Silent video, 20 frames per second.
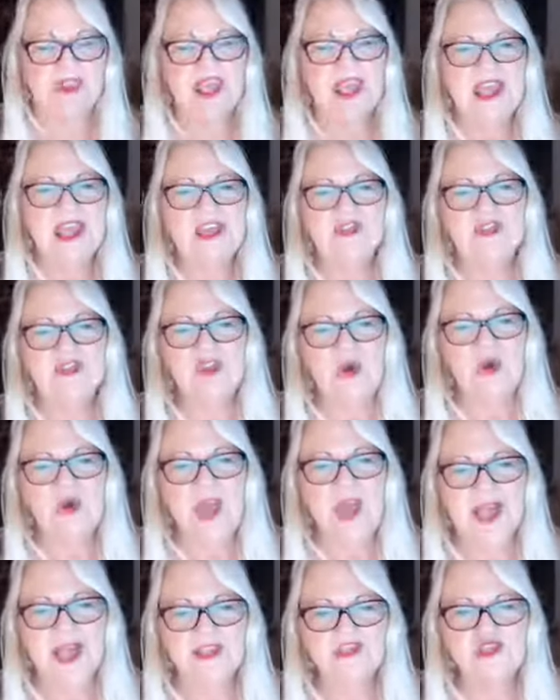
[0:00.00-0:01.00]
So
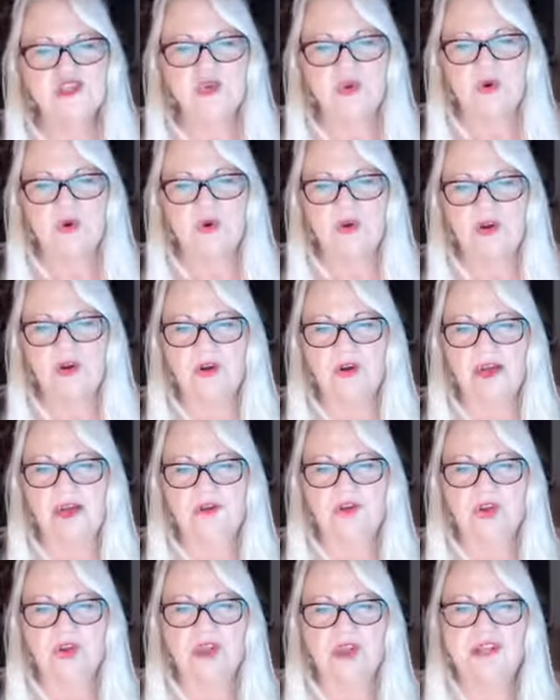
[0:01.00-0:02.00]
as you're
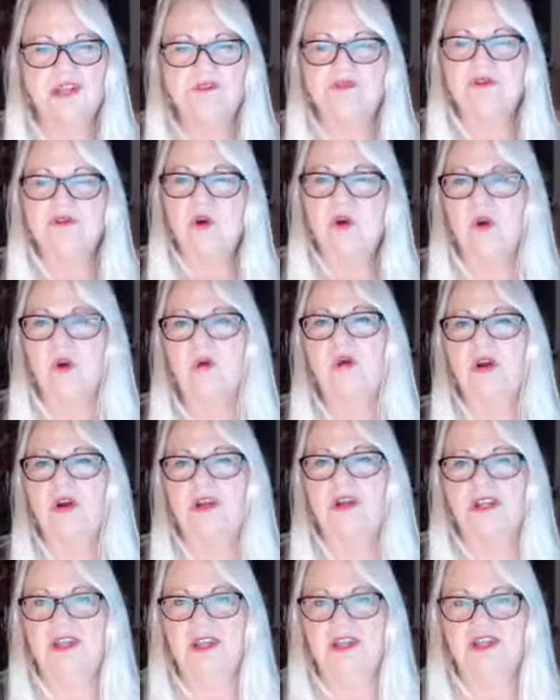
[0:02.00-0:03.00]
uh, looking
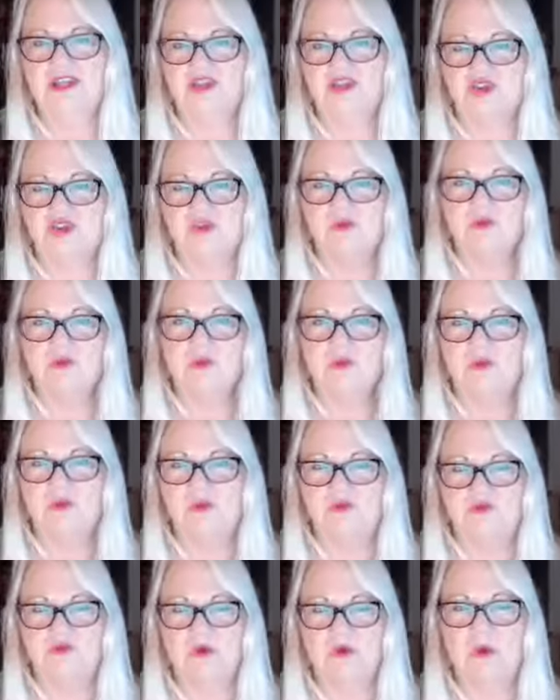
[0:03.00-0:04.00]
forward into
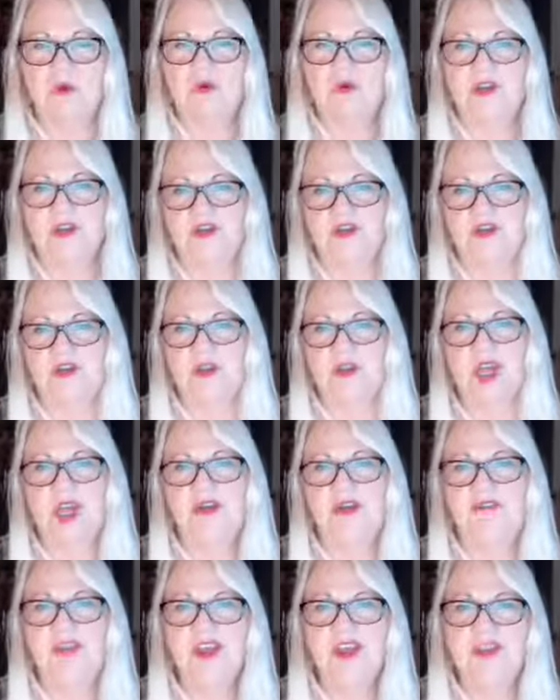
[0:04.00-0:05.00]
moving forward in your
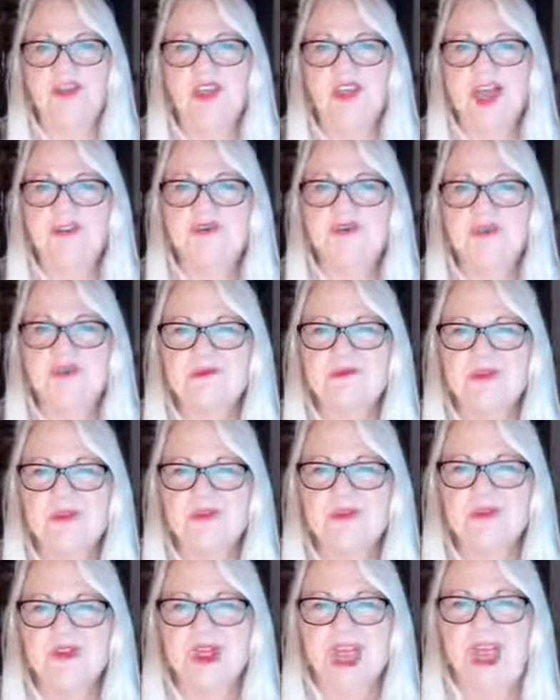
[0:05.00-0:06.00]
life, you have to
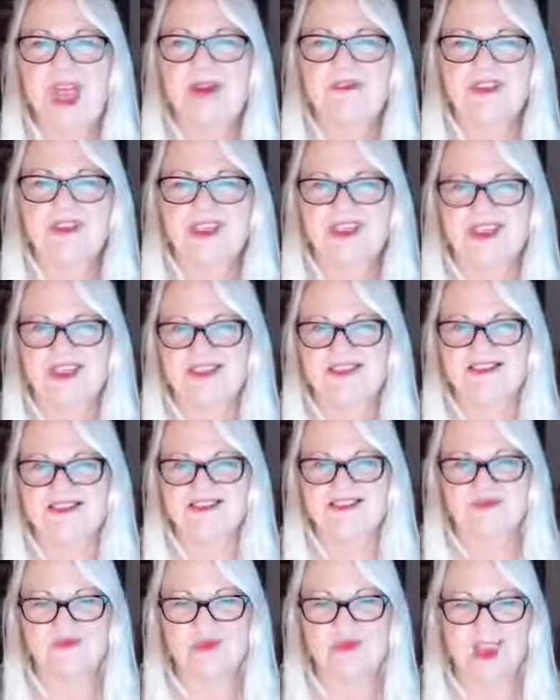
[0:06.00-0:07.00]
remember you have
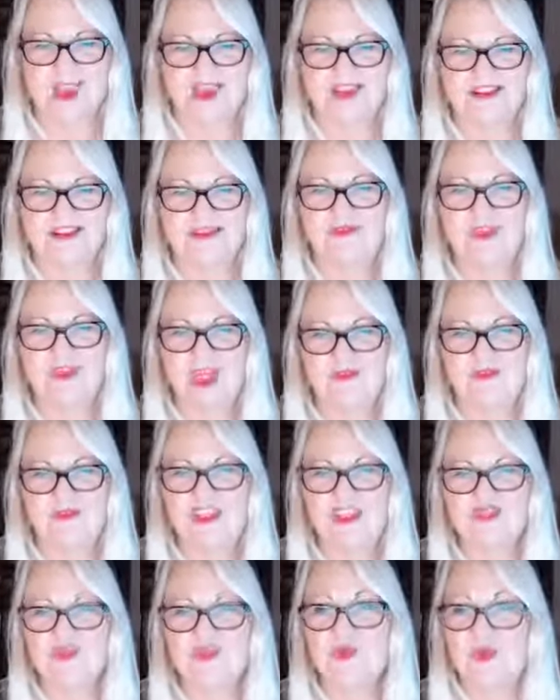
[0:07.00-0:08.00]
kids, right? If you have
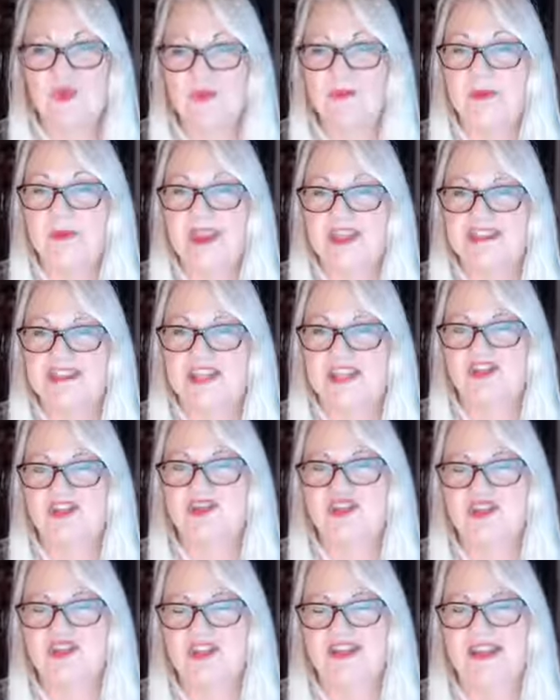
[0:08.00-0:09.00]
kids, you want to pay
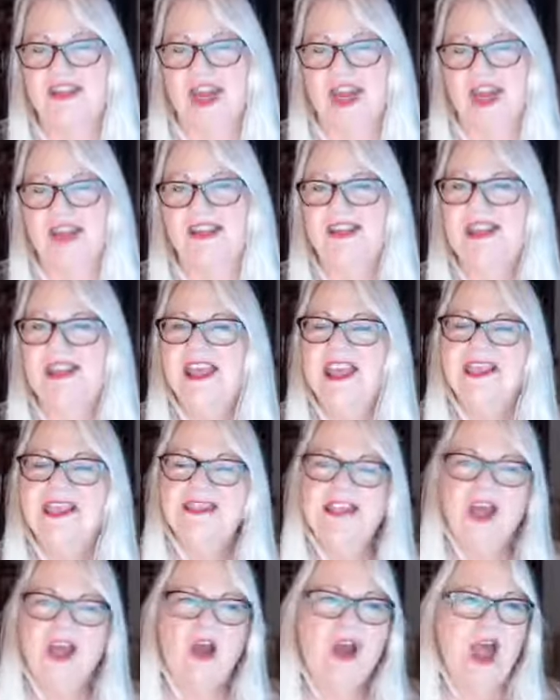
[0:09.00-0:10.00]
attention to that.
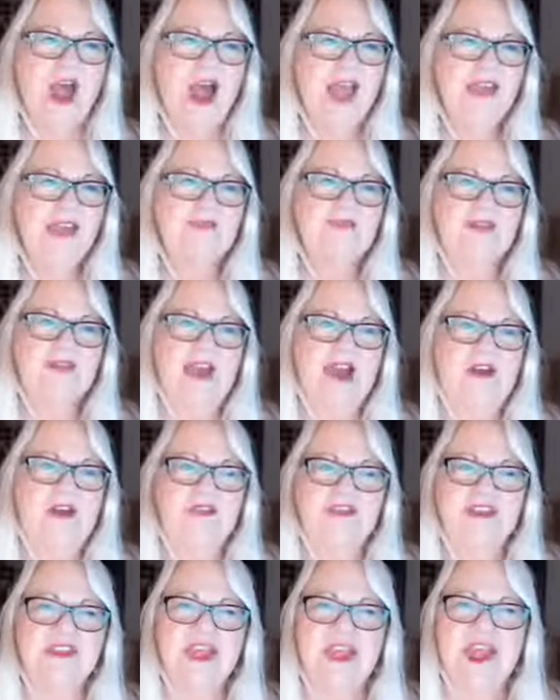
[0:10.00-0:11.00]
Now, I've
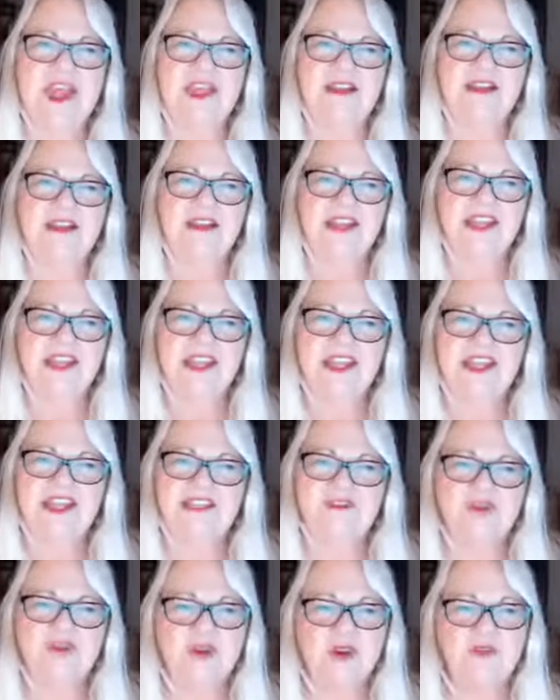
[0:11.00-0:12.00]
found that it's
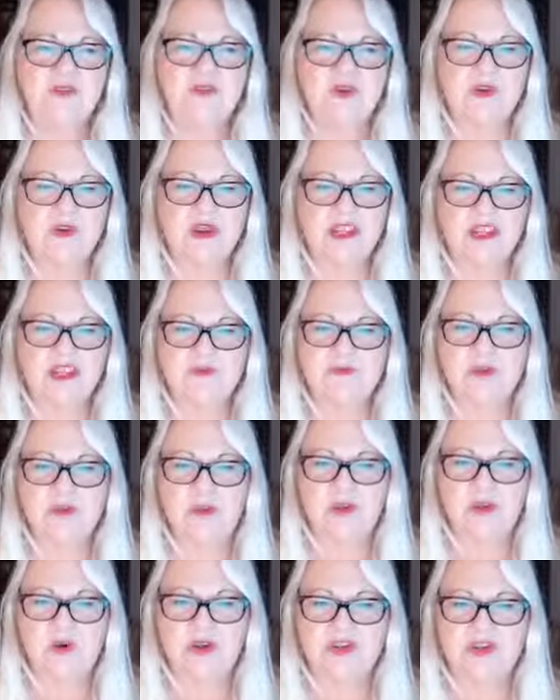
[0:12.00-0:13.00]
very, very
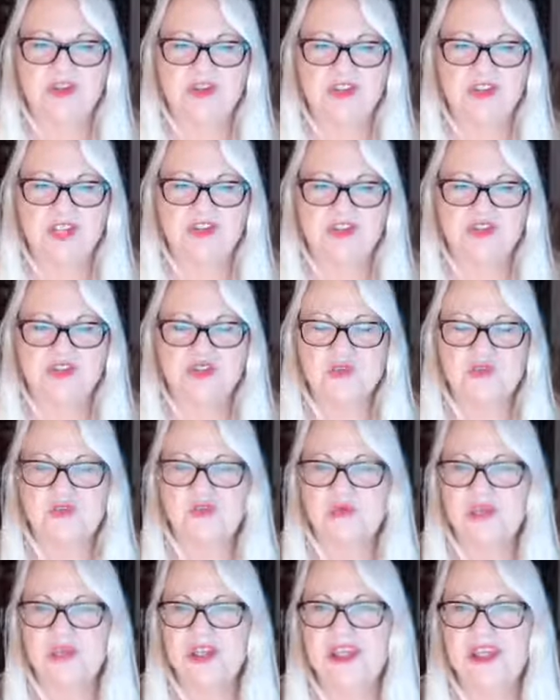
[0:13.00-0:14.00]
important to
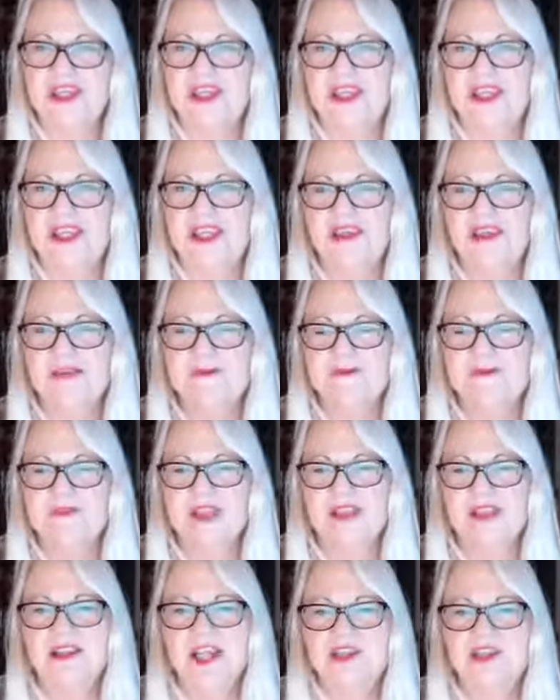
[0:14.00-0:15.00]
really
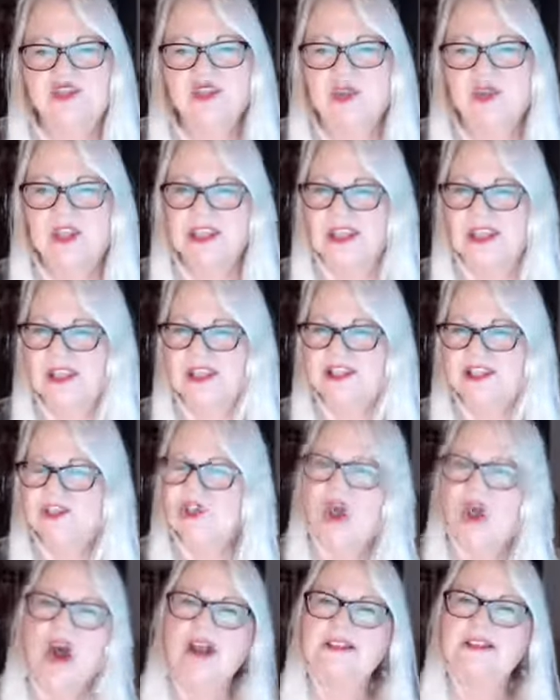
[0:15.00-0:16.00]
let your kids
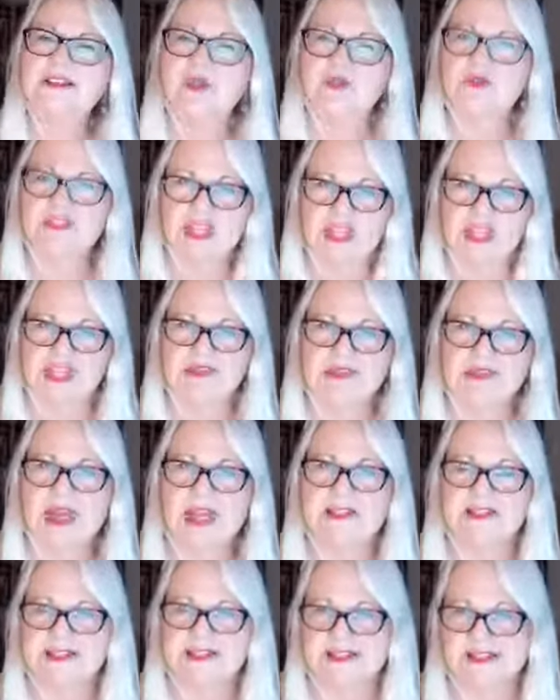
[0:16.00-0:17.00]
also take
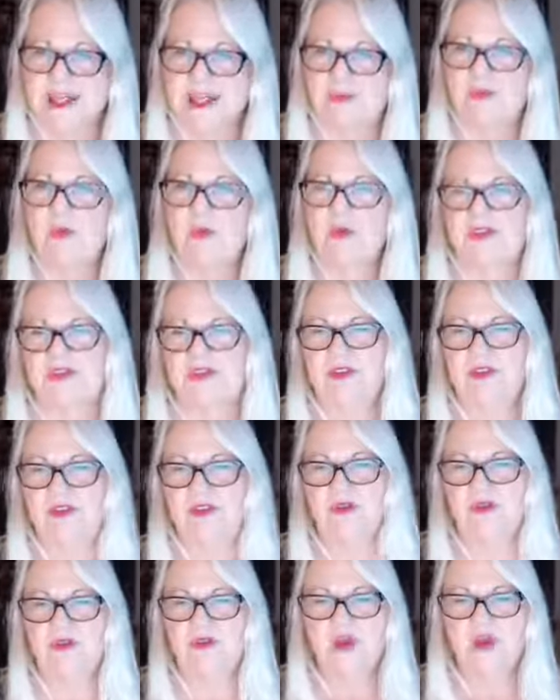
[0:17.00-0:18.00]
that step with
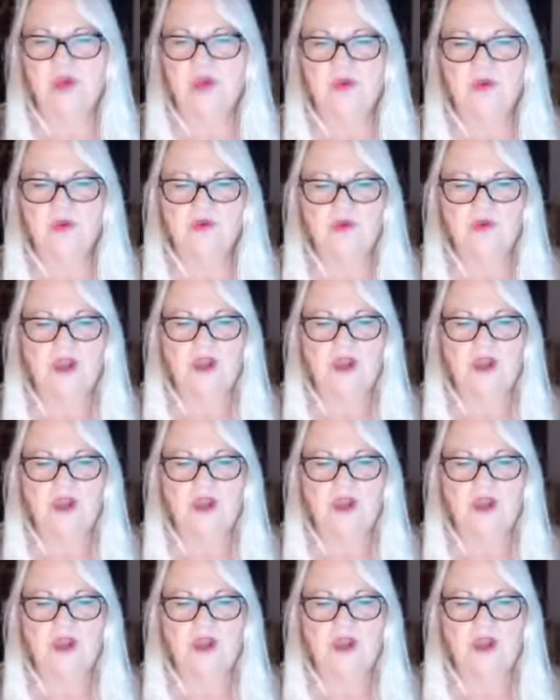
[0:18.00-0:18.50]
you with